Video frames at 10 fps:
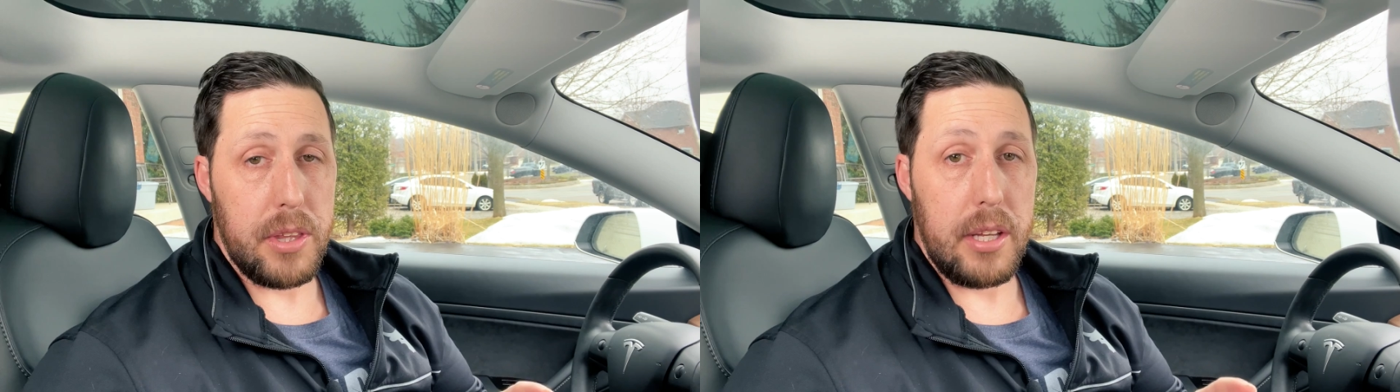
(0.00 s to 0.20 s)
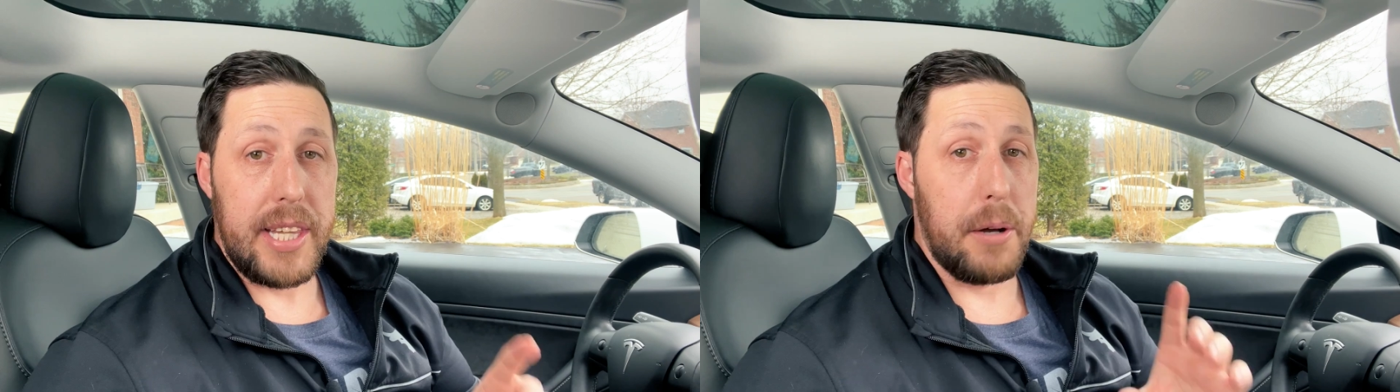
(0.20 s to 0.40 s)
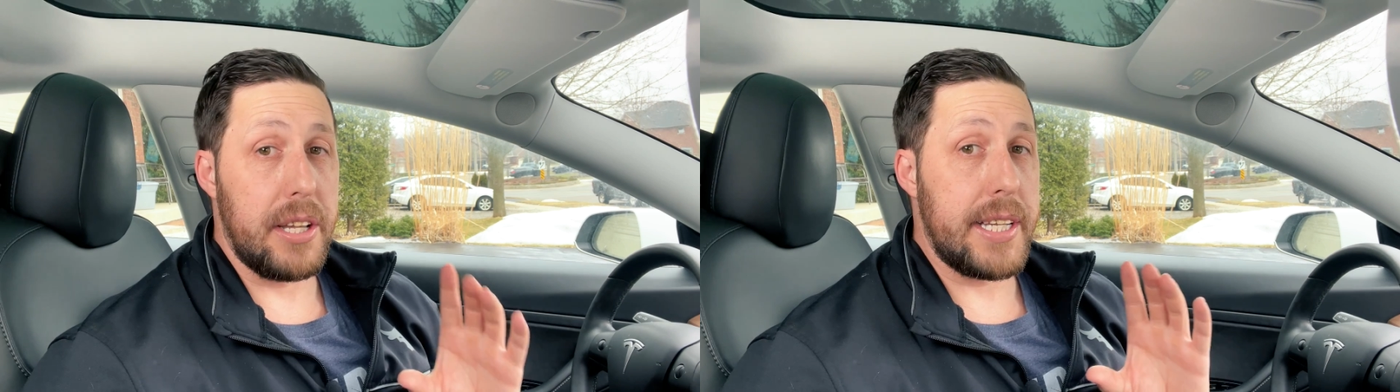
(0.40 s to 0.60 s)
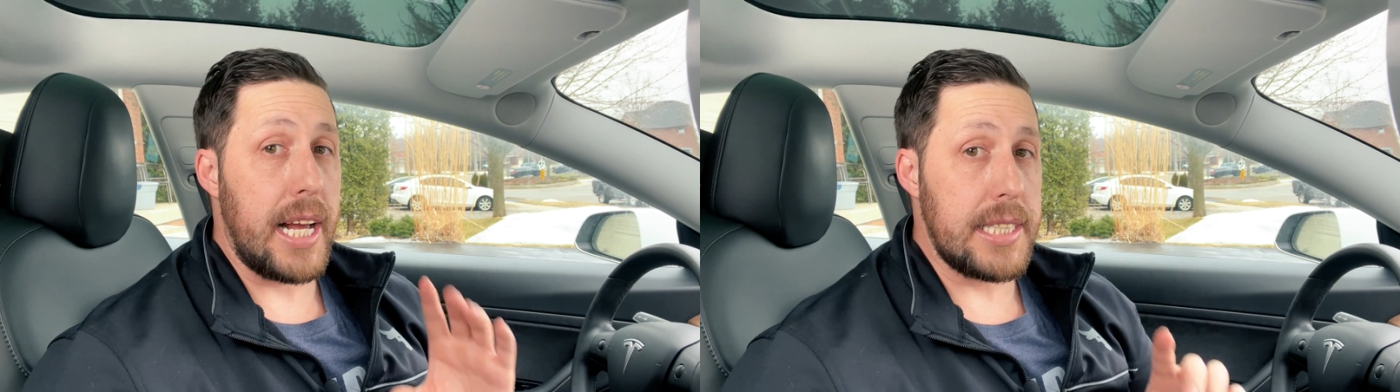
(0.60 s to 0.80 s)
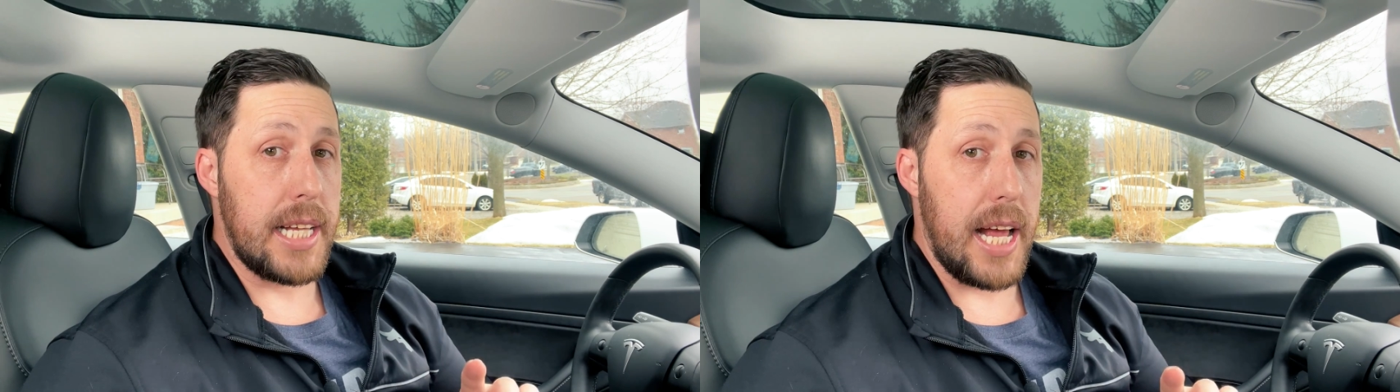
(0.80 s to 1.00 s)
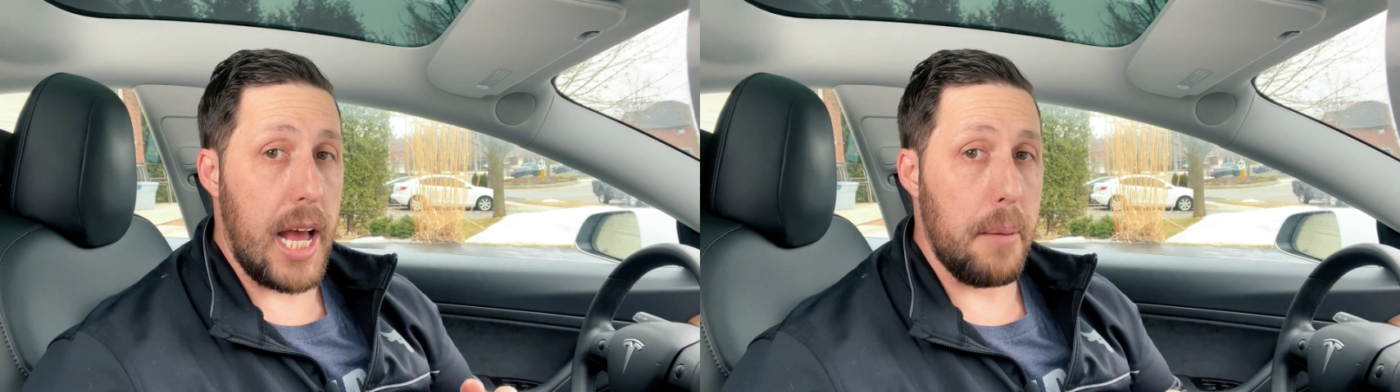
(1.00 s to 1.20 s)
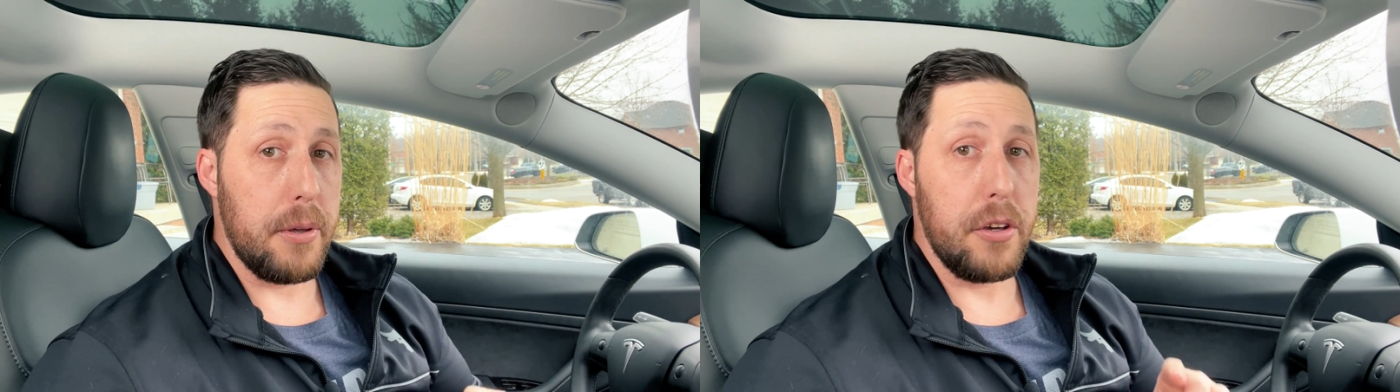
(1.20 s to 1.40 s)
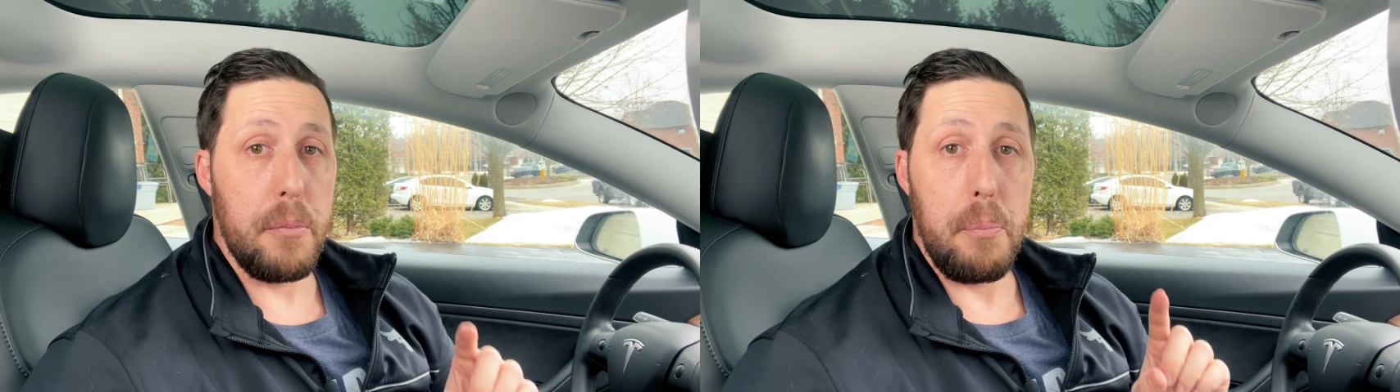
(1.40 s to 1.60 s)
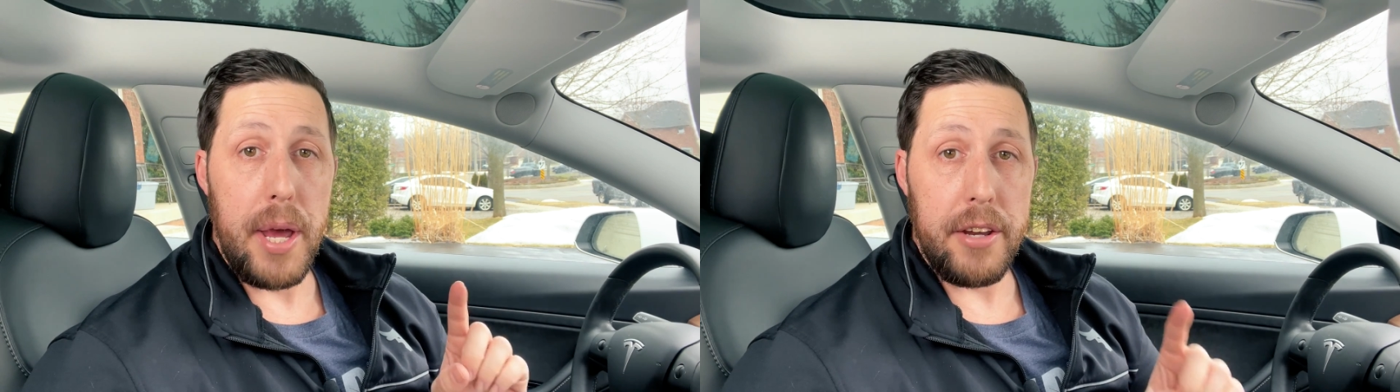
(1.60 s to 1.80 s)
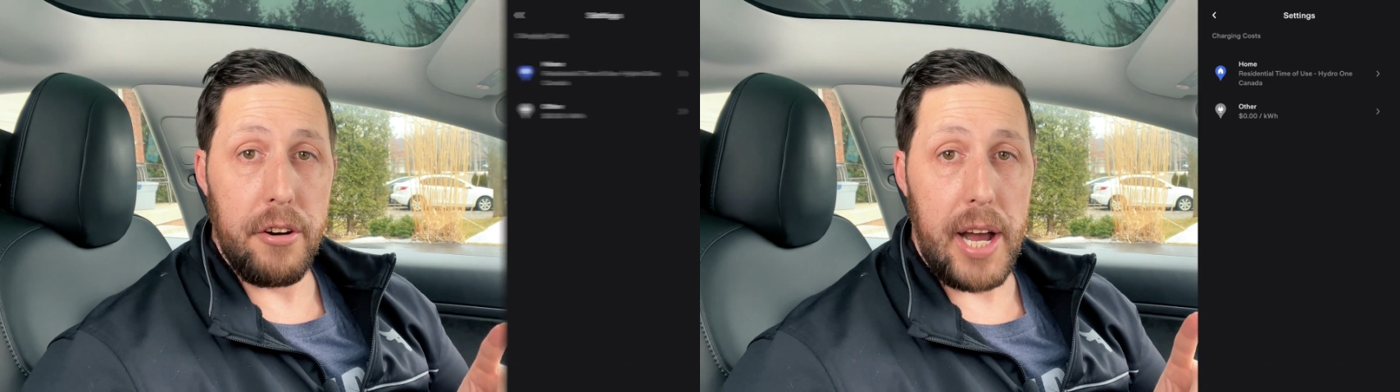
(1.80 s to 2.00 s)
Now in the Tesla app, you can
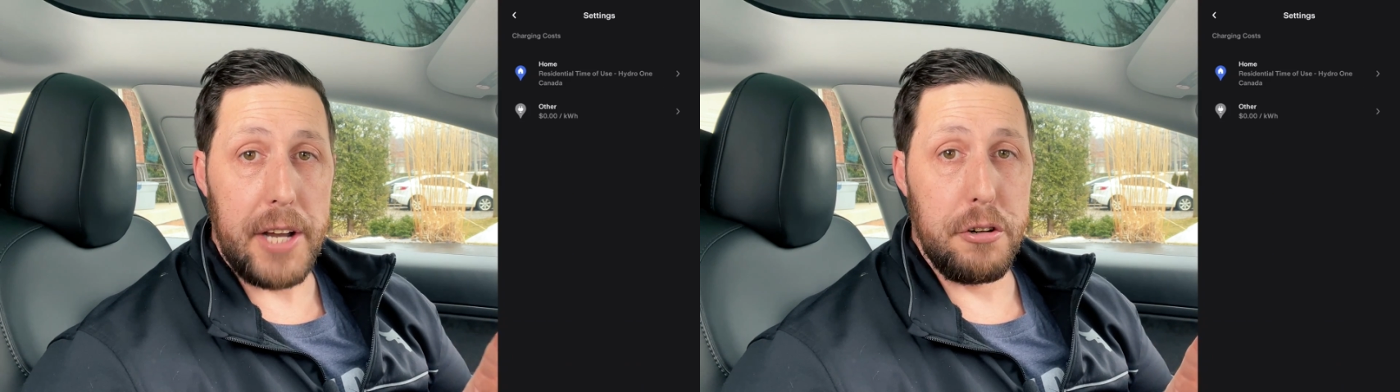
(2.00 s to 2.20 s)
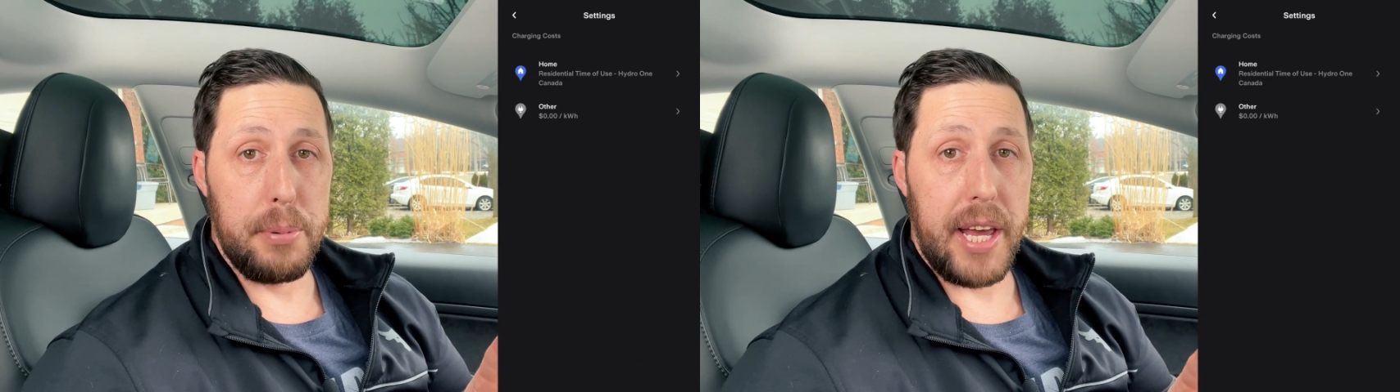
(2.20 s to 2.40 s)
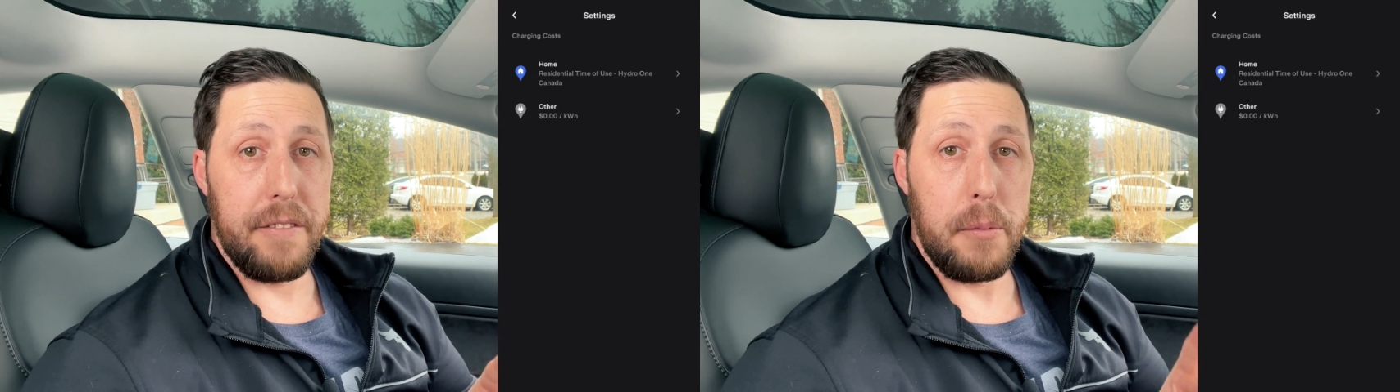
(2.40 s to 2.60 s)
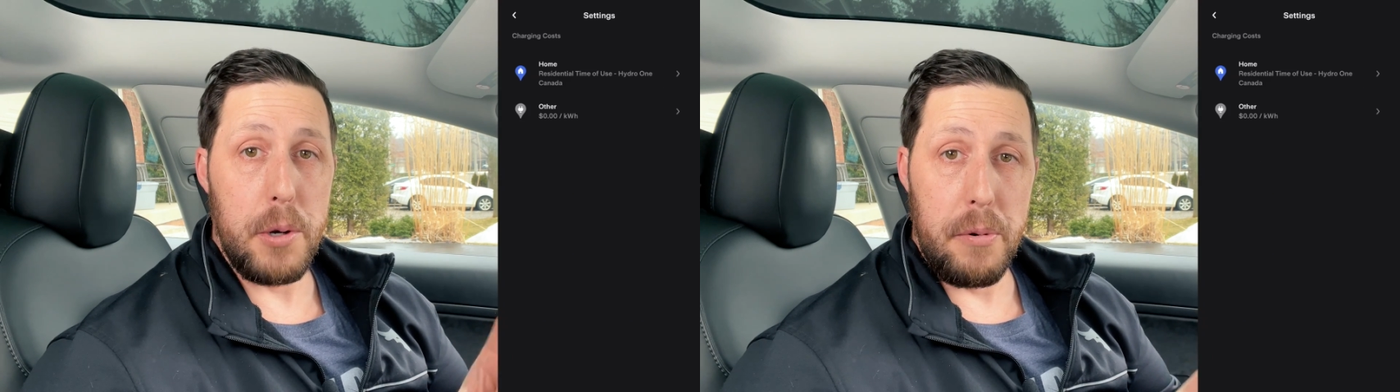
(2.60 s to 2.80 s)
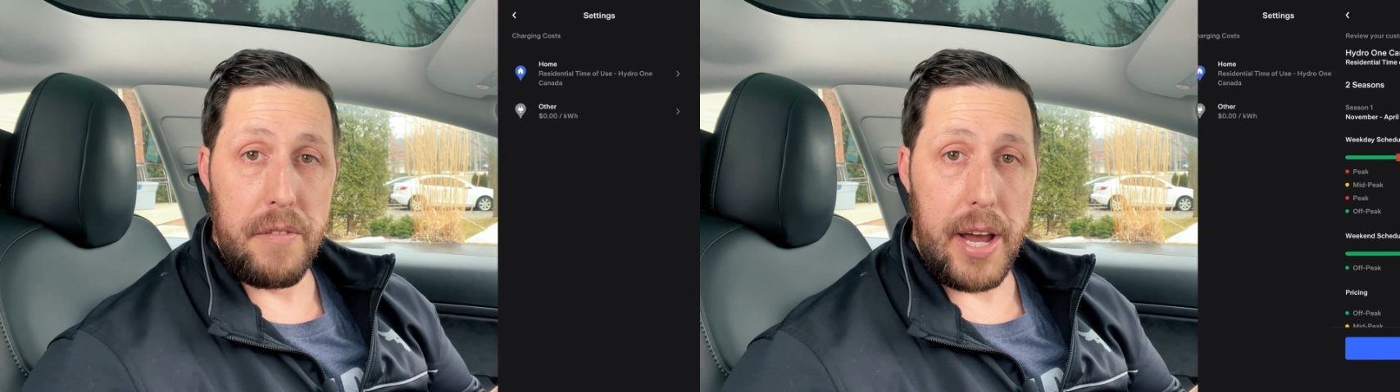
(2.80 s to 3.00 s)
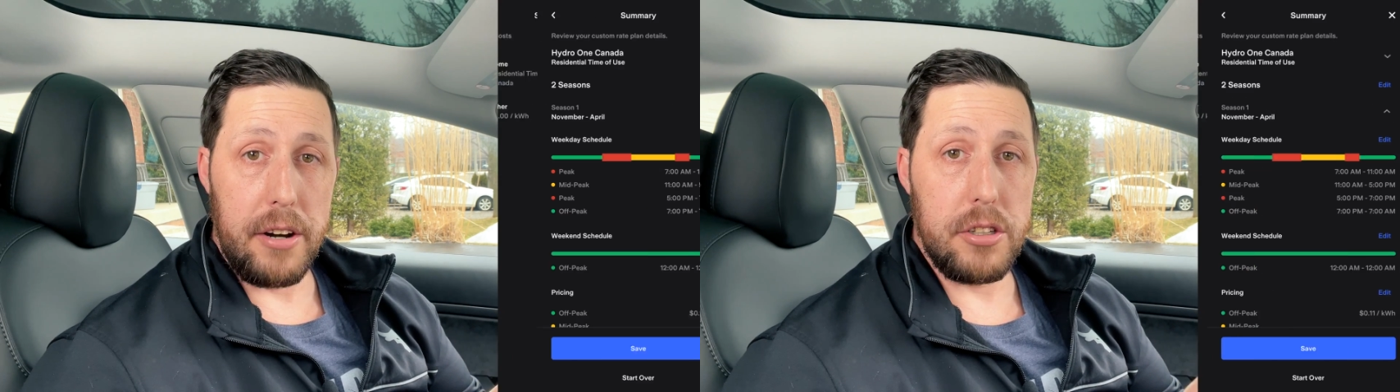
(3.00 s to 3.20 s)
pick your hydro plan from your provider,